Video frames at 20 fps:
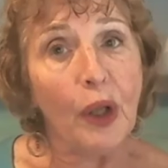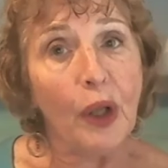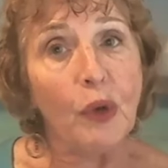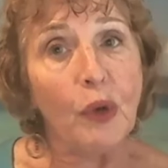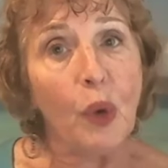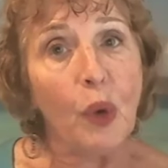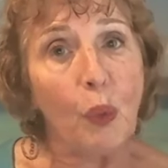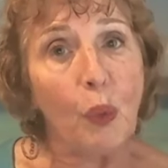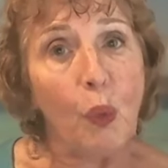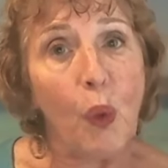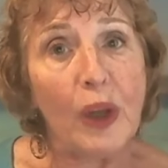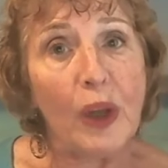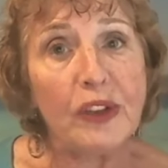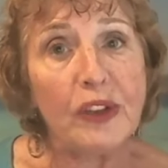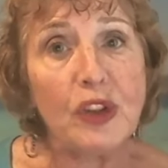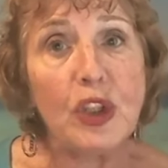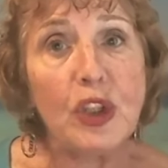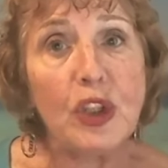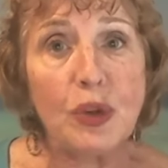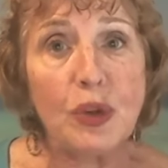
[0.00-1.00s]
what do
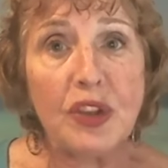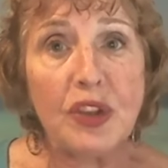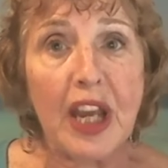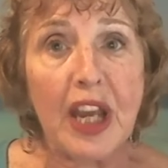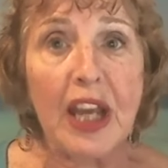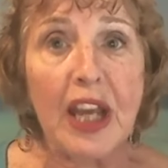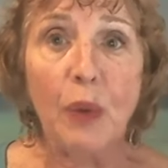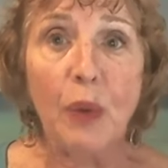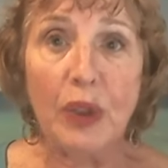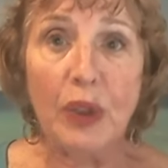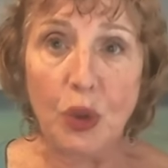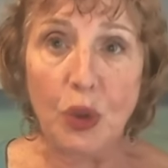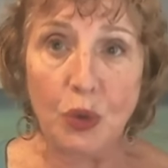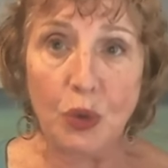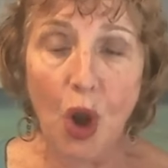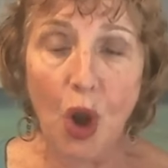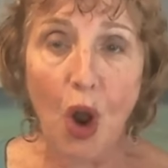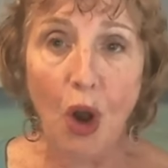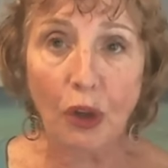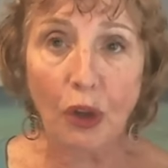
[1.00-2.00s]
you say when you
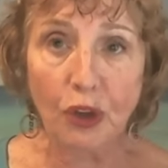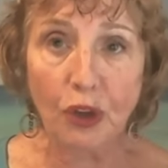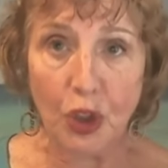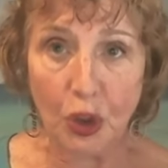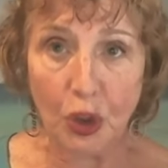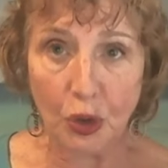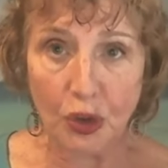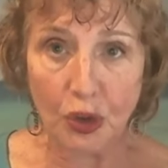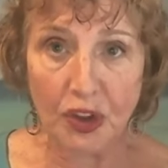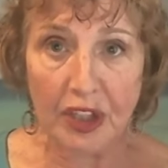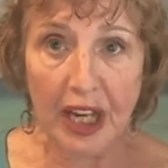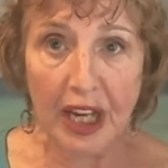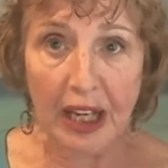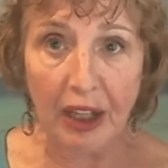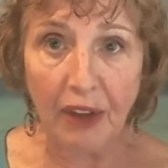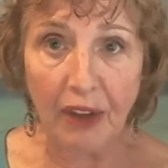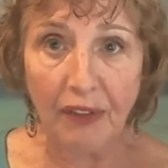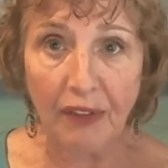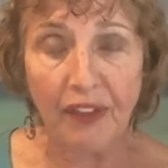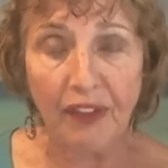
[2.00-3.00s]
talk to
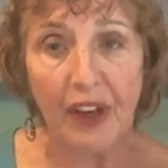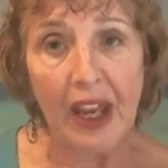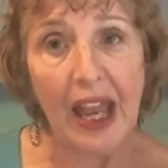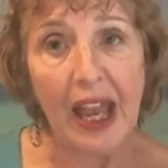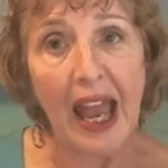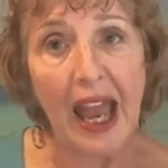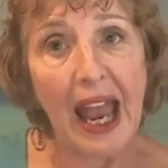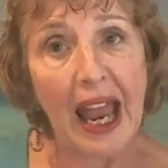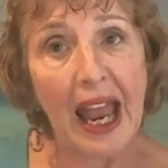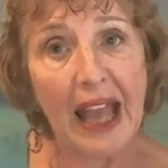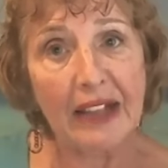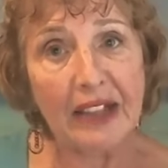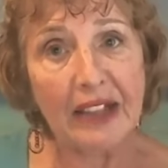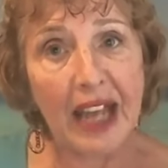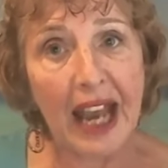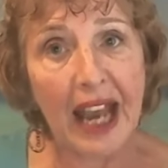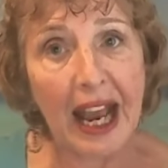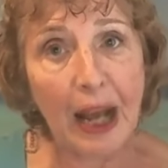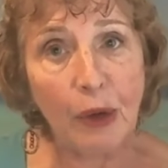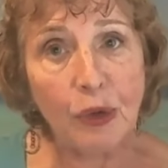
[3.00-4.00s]
yourself, and
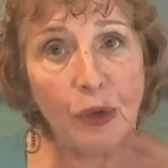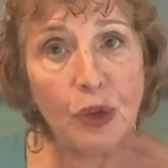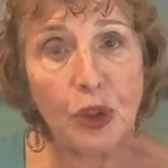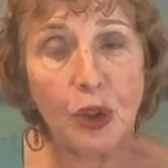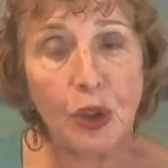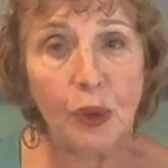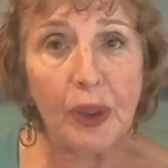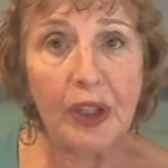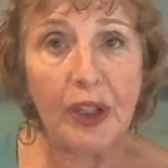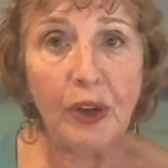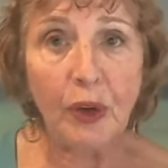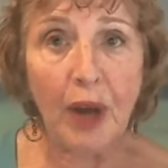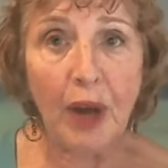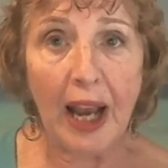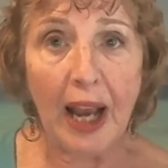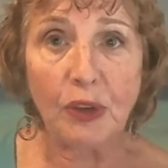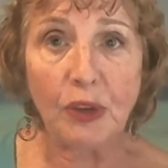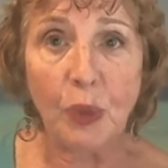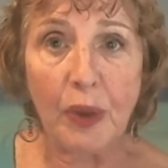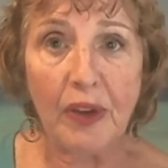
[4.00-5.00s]
how do you
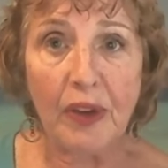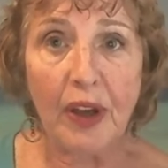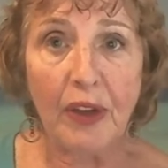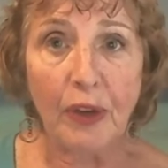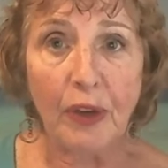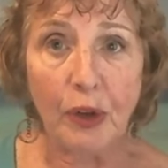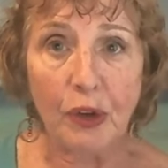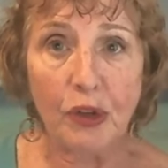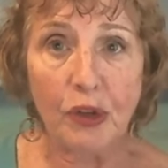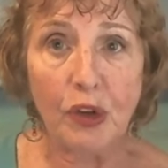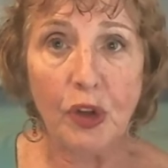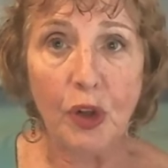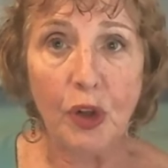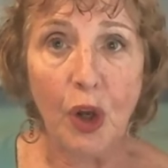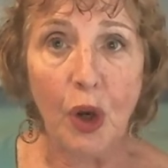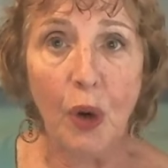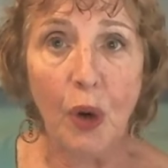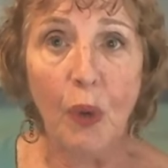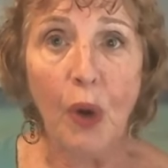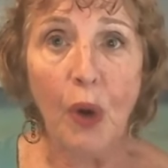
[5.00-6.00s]
interact with others?
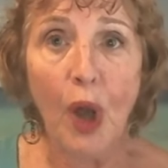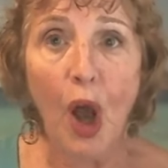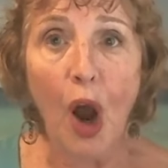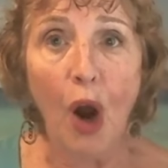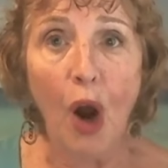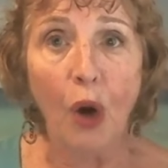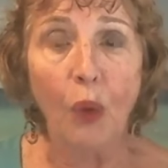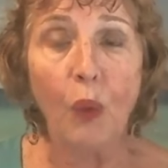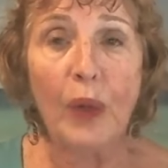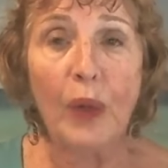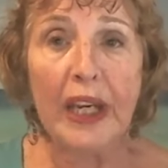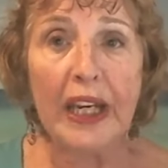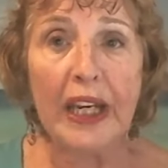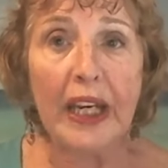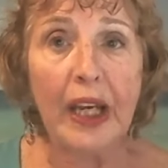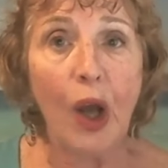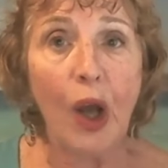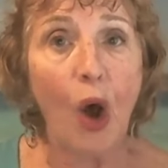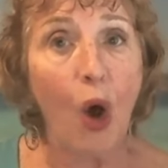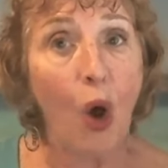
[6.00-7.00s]
Are we
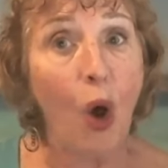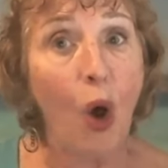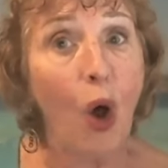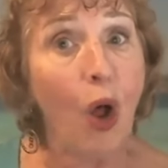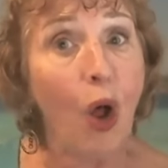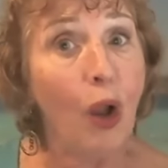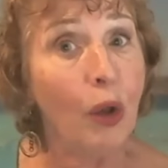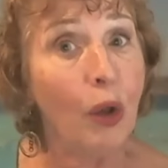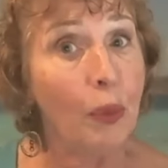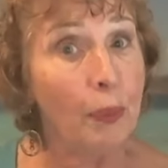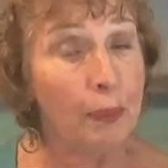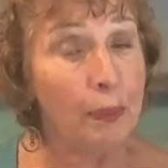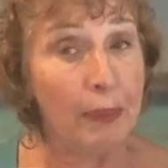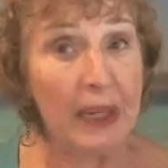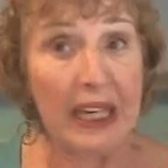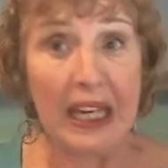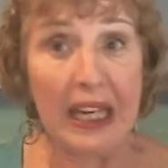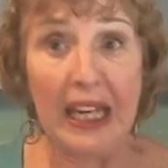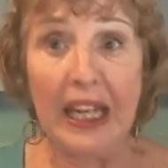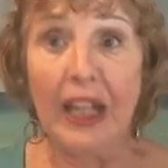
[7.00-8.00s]
all
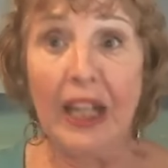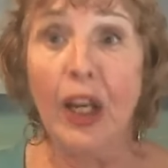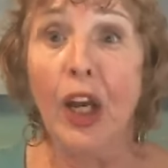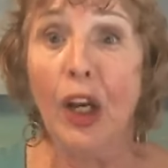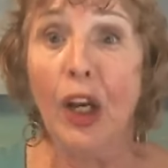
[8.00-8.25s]
being